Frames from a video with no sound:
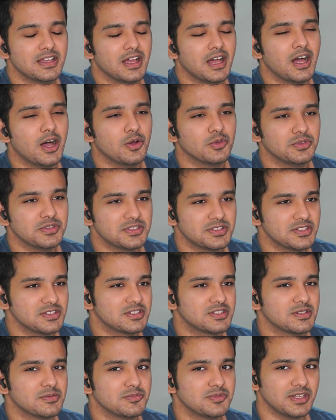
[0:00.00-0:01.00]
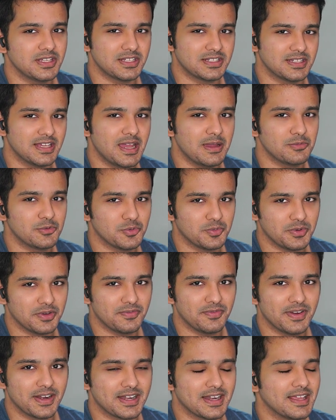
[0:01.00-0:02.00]
how this system take time to
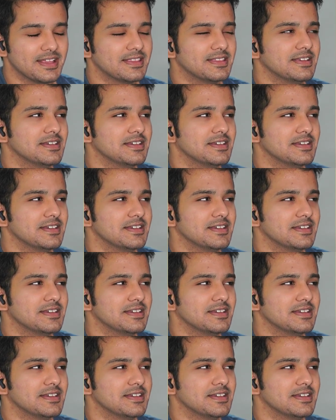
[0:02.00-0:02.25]
perfect like